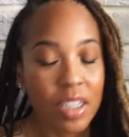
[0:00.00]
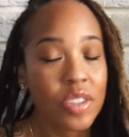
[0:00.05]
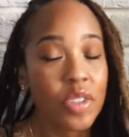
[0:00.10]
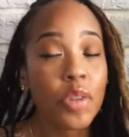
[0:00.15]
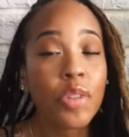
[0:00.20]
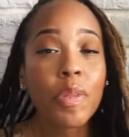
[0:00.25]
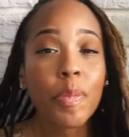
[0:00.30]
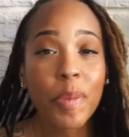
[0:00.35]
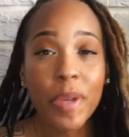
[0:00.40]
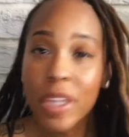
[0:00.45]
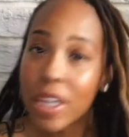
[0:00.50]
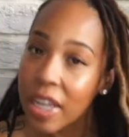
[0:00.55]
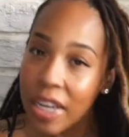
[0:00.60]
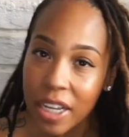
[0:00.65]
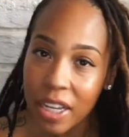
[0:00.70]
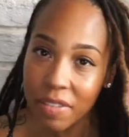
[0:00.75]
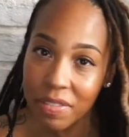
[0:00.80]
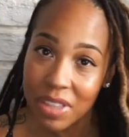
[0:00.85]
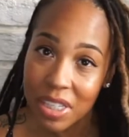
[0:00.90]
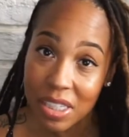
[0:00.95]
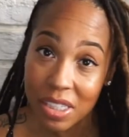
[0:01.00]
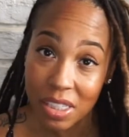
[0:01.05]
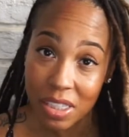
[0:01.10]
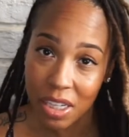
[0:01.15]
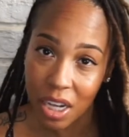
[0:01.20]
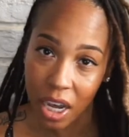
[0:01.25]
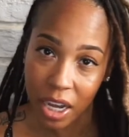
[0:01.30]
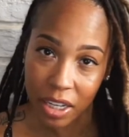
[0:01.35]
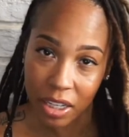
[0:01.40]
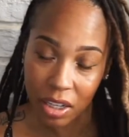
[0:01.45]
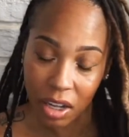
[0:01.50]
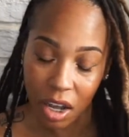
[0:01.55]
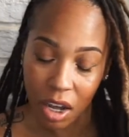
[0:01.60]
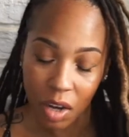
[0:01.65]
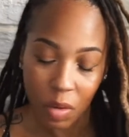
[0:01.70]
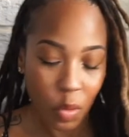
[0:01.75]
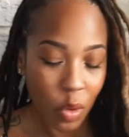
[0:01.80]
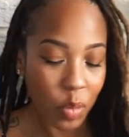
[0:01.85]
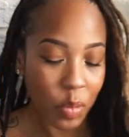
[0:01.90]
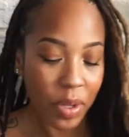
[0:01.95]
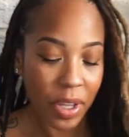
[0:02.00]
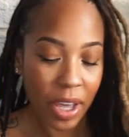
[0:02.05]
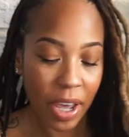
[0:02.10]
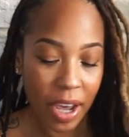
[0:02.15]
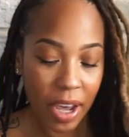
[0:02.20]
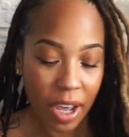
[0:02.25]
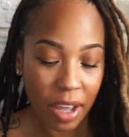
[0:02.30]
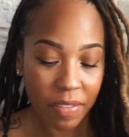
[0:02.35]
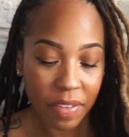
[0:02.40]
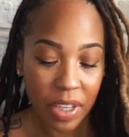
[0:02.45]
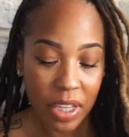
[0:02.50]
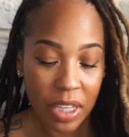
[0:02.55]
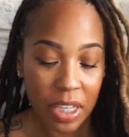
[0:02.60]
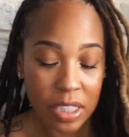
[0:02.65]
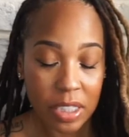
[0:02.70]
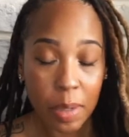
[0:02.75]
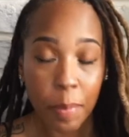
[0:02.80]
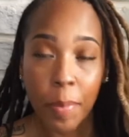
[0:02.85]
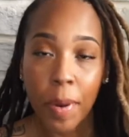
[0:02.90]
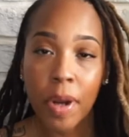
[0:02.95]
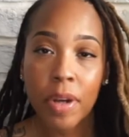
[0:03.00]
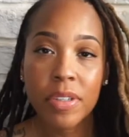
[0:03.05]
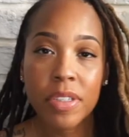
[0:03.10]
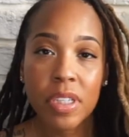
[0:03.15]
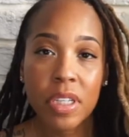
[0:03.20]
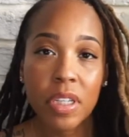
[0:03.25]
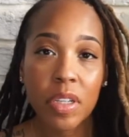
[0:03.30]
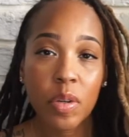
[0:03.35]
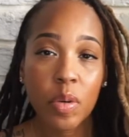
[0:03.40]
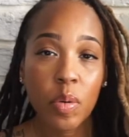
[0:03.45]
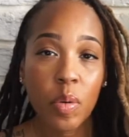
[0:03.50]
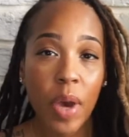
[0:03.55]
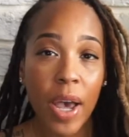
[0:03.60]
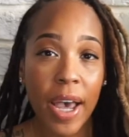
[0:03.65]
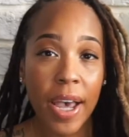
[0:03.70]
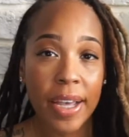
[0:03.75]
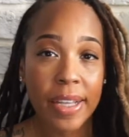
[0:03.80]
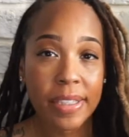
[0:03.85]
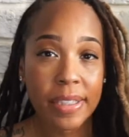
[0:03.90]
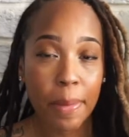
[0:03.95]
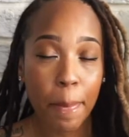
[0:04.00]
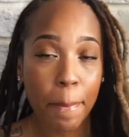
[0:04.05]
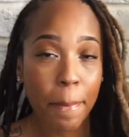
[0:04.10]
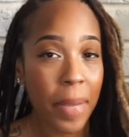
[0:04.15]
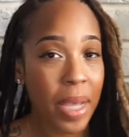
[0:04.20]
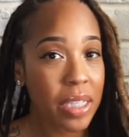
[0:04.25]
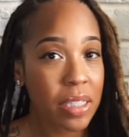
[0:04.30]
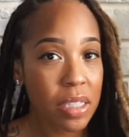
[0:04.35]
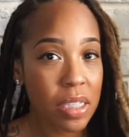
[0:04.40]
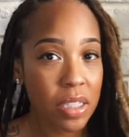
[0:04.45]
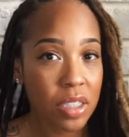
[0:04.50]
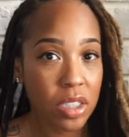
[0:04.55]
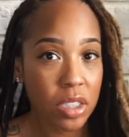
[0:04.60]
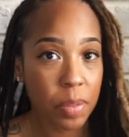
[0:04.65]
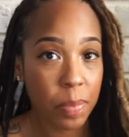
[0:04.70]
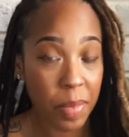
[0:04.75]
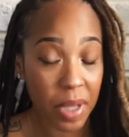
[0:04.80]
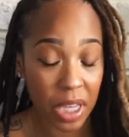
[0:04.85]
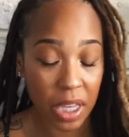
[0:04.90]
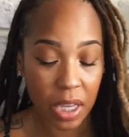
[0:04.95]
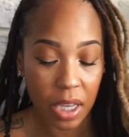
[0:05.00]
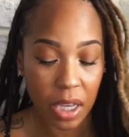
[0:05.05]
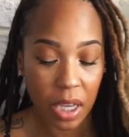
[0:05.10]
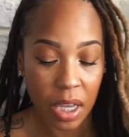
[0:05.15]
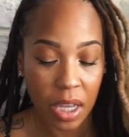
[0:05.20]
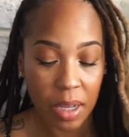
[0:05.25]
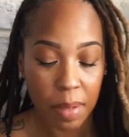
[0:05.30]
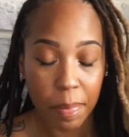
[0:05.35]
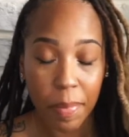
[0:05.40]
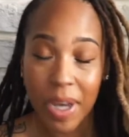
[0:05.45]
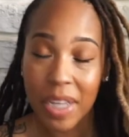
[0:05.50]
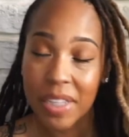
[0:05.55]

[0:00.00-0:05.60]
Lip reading: So at the beginning of this dialogue, what we have is a person who has messaged me by